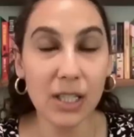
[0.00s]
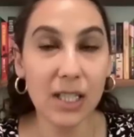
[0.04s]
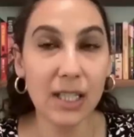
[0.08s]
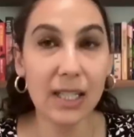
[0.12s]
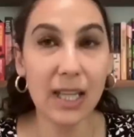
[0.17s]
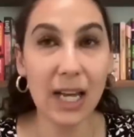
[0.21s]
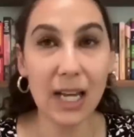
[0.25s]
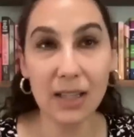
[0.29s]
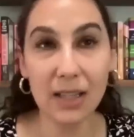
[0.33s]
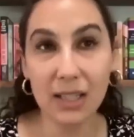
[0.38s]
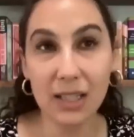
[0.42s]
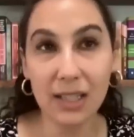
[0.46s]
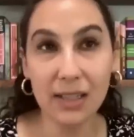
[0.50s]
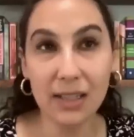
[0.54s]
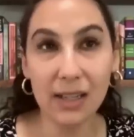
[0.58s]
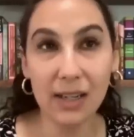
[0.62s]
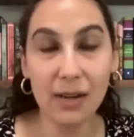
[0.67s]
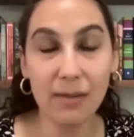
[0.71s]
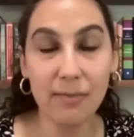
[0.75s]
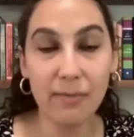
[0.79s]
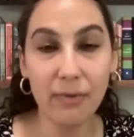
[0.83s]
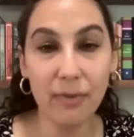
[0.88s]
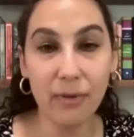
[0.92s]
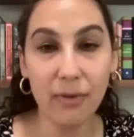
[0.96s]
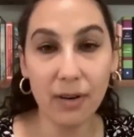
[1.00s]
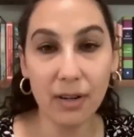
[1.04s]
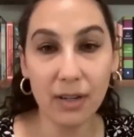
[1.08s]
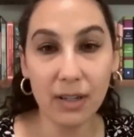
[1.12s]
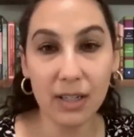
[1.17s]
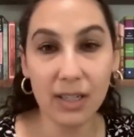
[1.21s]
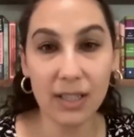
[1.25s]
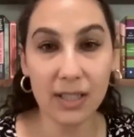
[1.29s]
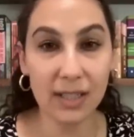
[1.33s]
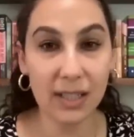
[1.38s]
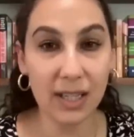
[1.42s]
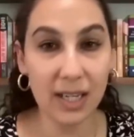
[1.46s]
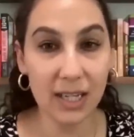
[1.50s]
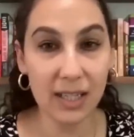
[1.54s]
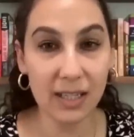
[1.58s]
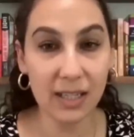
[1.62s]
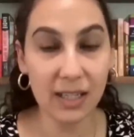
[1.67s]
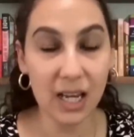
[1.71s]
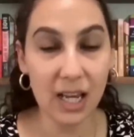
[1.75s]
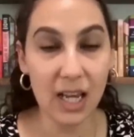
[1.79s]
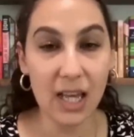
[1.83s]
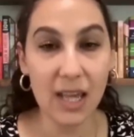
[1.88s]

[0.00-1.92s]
Is that detail important? Is this?